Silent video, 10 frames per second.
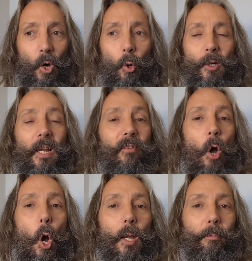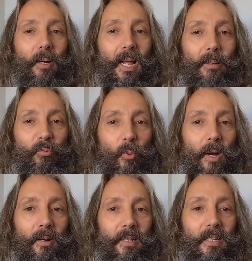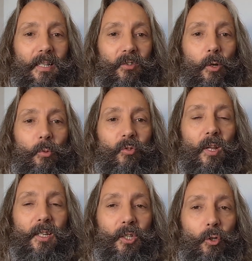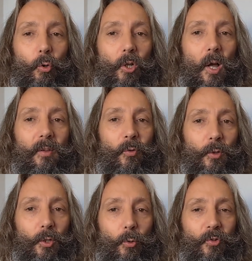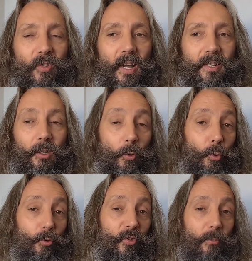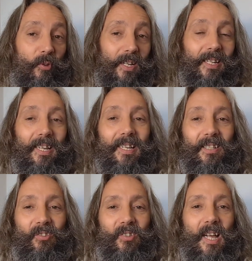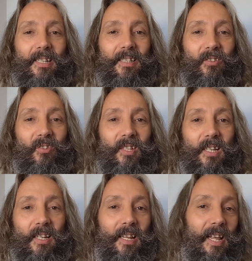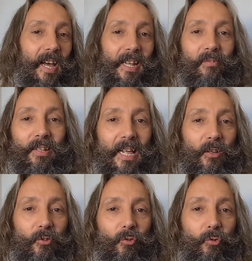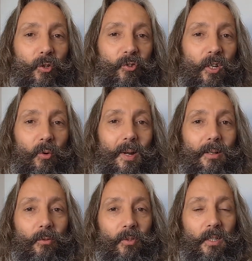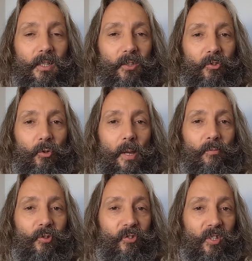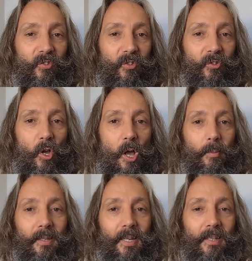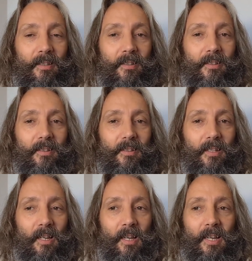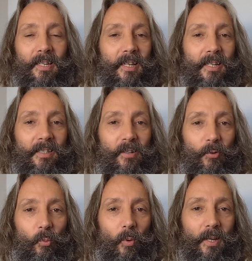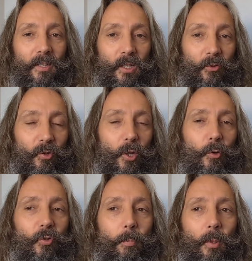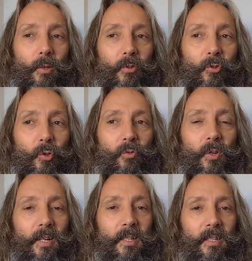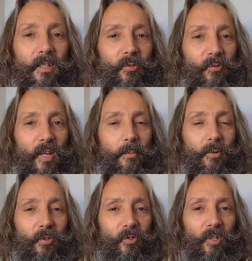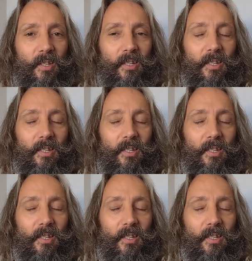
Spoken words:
Or you can have hyperlapse, where it's almost like your life or your standing or your subject is standing still and everything else is rushing around, to emphasize time again in a different way. So those are two very famous